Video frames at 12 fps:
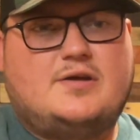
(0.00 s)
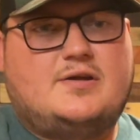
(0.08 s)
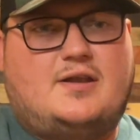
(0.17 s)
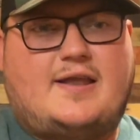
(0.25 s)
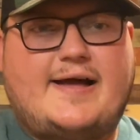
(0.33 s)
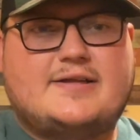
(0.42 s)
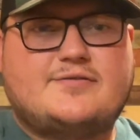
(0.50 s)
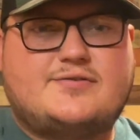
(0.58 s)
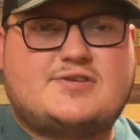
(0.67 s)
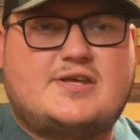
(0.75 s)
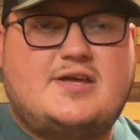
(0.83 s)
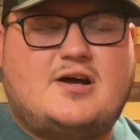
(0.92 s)
light to
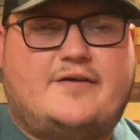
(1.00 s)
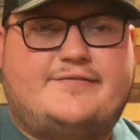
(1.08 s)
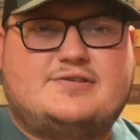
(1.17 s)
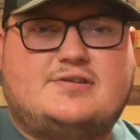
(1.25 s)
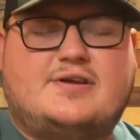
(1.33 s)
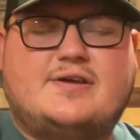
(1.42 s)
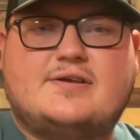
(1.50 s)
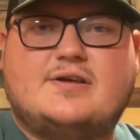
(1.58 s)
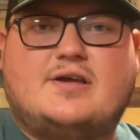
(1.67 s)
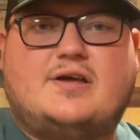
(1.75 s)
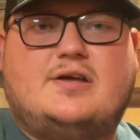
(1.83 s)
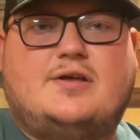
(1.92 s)
see, obviously.
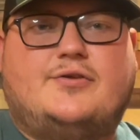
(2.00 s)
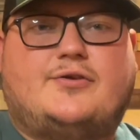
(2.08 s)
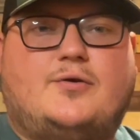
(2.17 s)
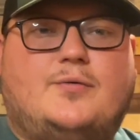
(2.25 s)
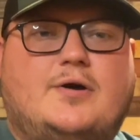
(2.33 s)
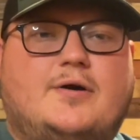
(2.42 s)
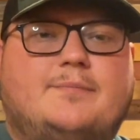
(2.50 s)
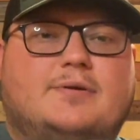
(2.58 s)
So, but